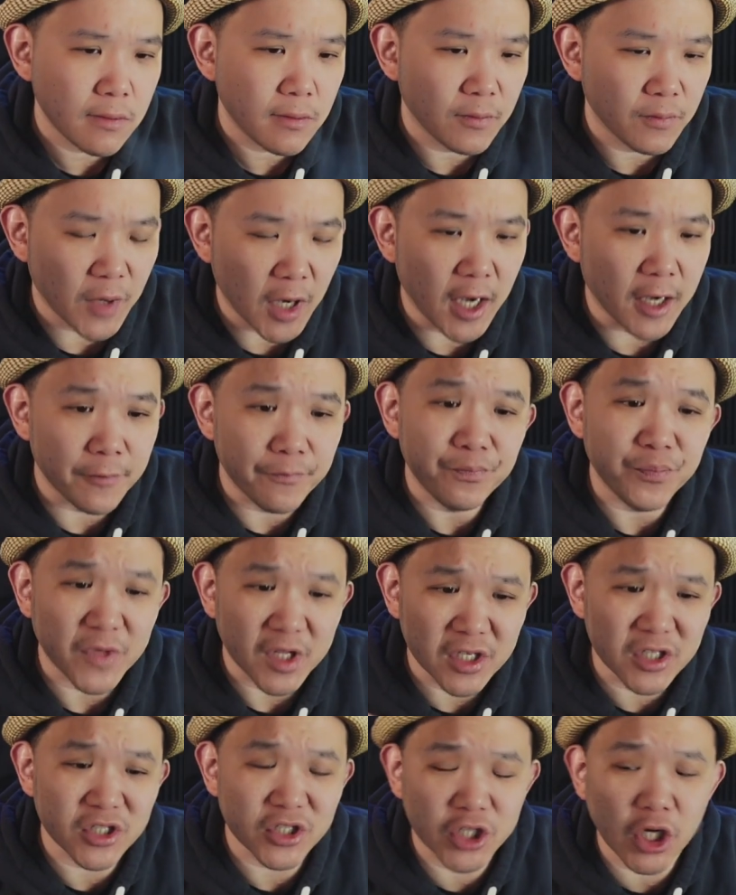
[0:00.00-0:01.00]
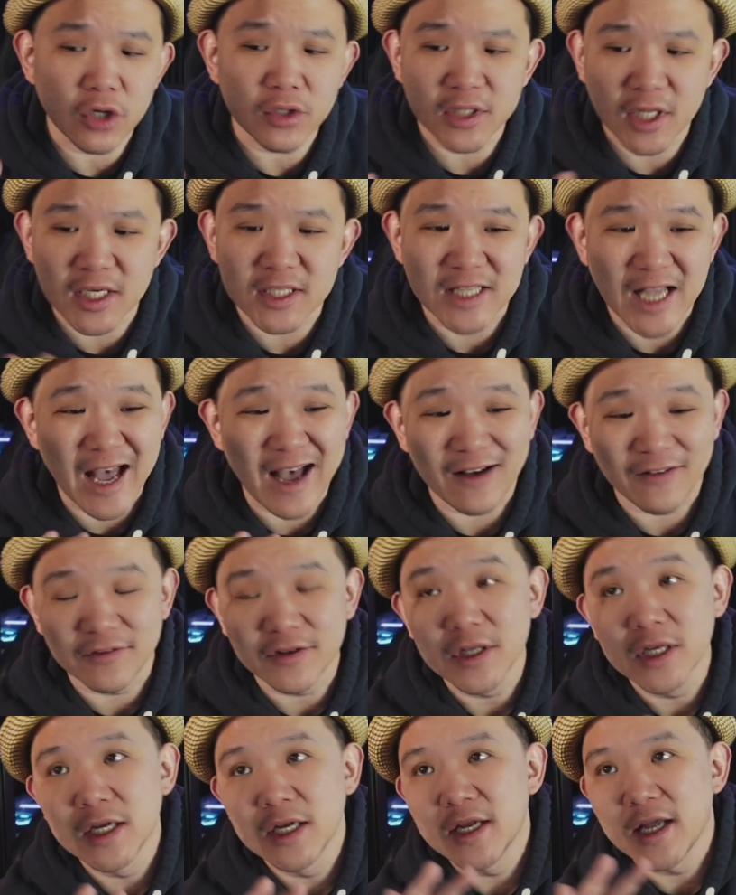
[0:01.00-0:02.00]
But it still does have
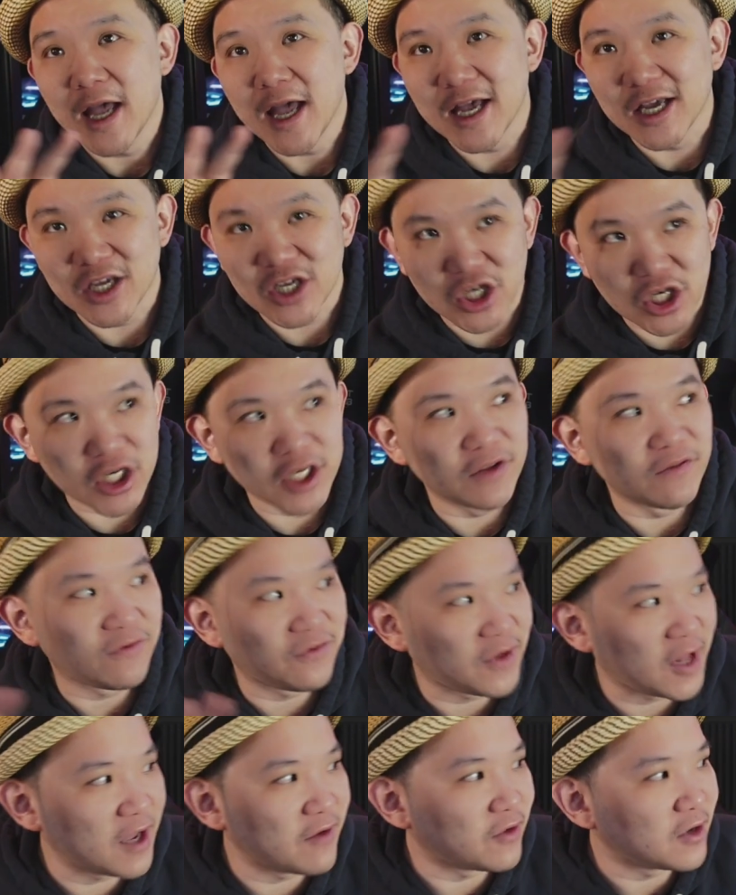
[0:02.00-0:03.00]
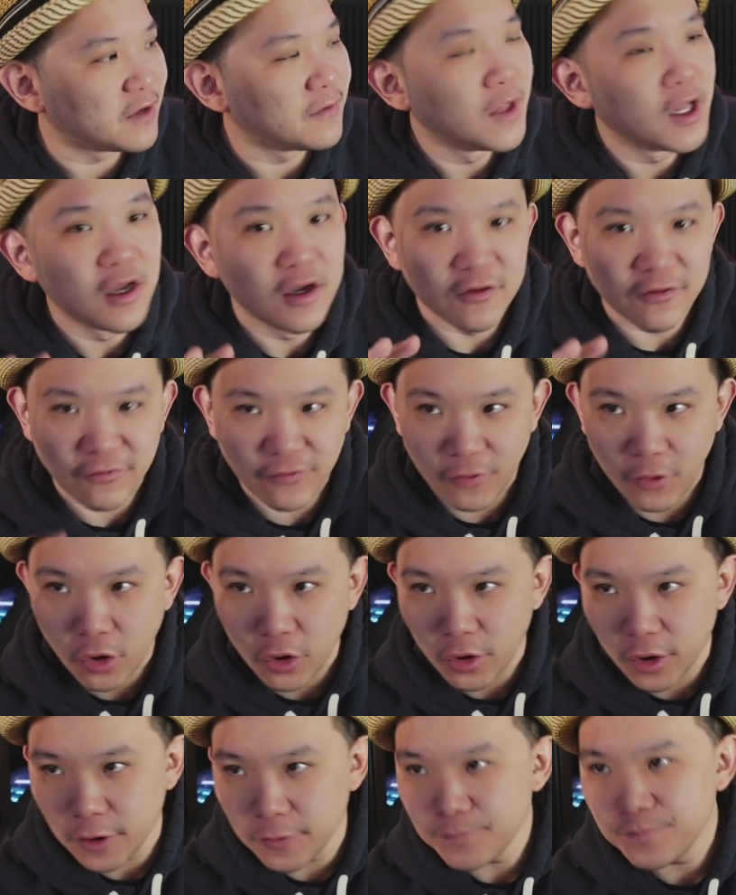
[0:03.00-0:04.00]
a good flavor.
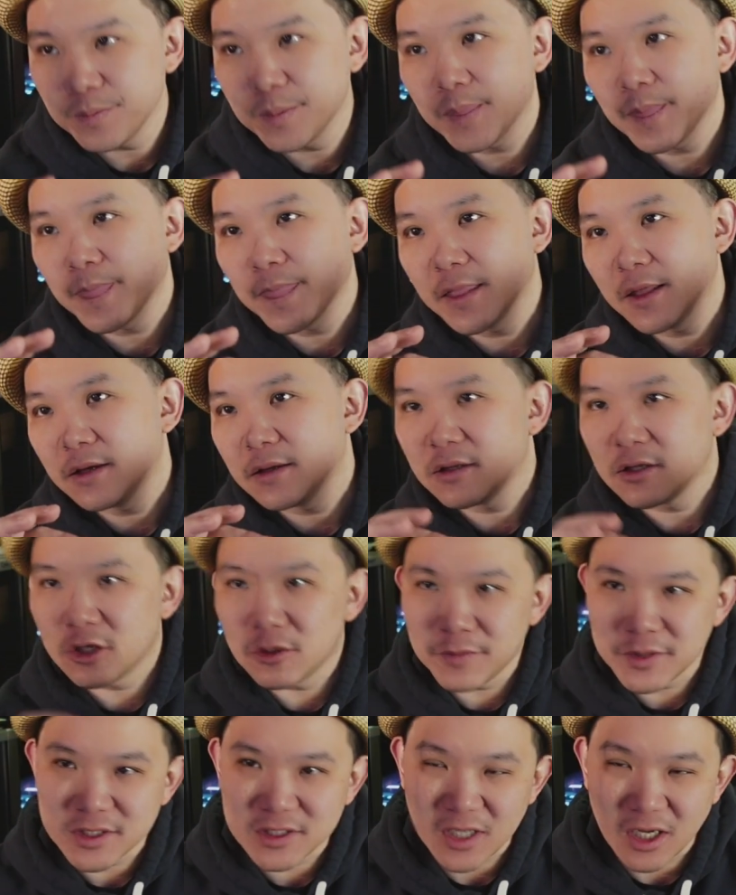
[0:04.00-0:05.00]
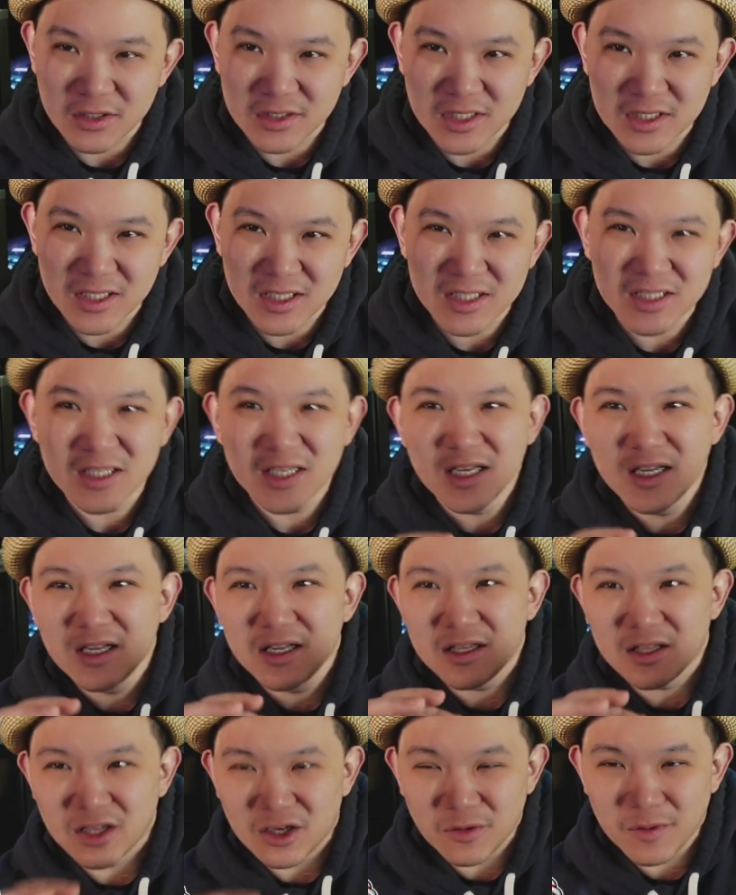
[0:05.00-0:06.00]
Floral, a little bit saltiness,
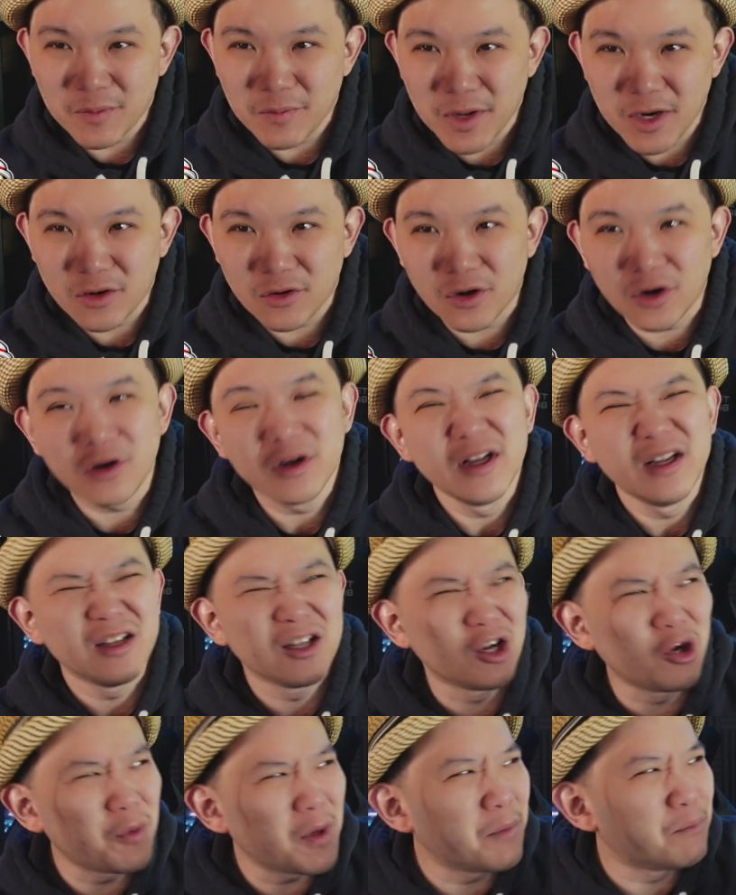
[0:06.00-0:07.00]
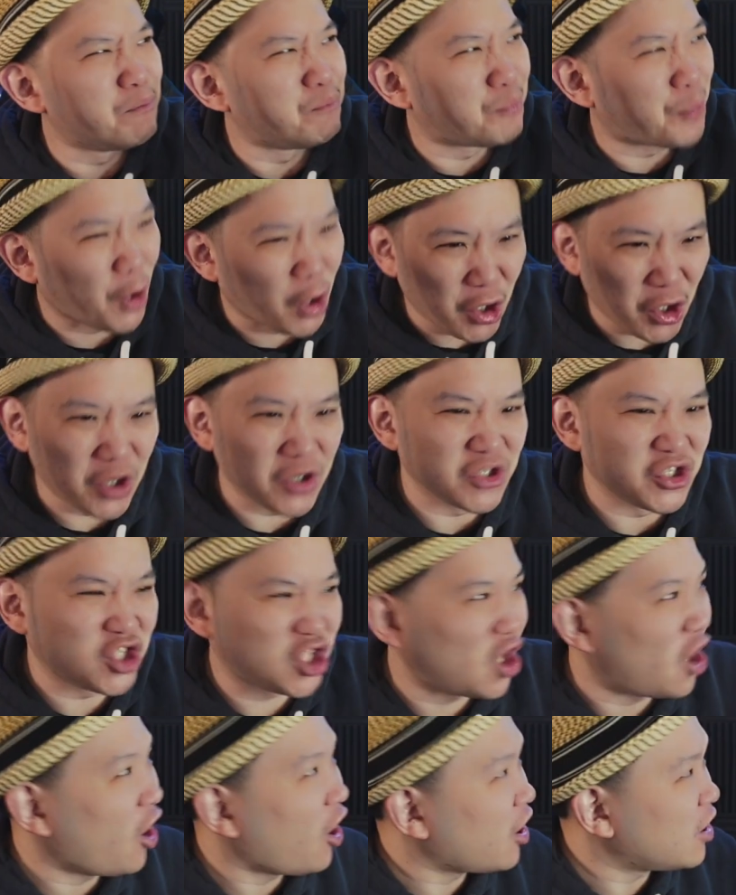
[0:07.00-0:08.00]
a little bit mineral, a little bit burnt,
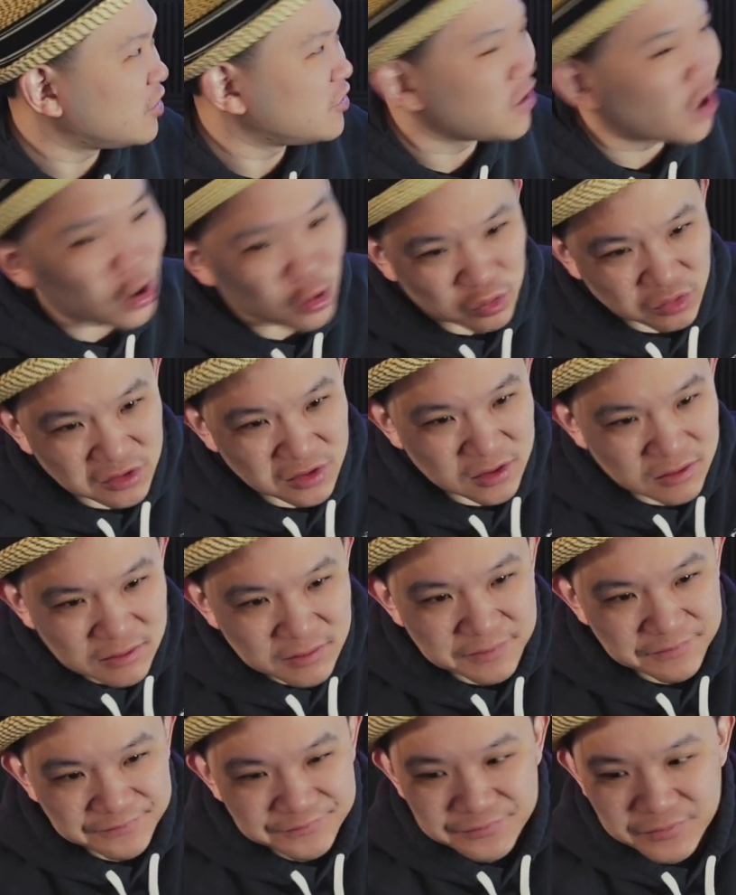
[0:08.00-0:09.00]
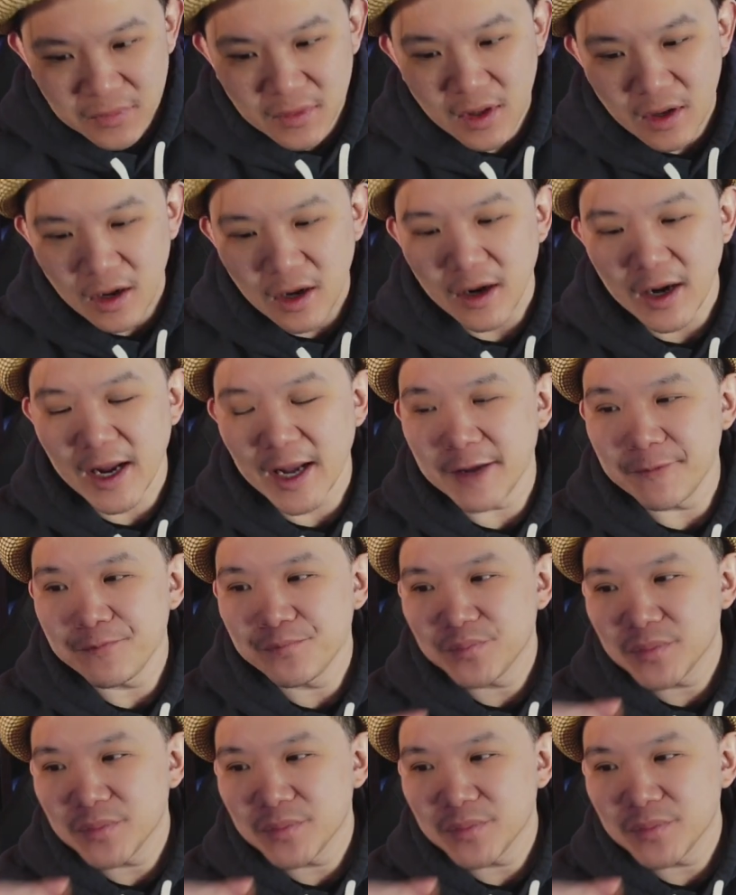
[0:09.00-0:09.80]
charred notes. All right.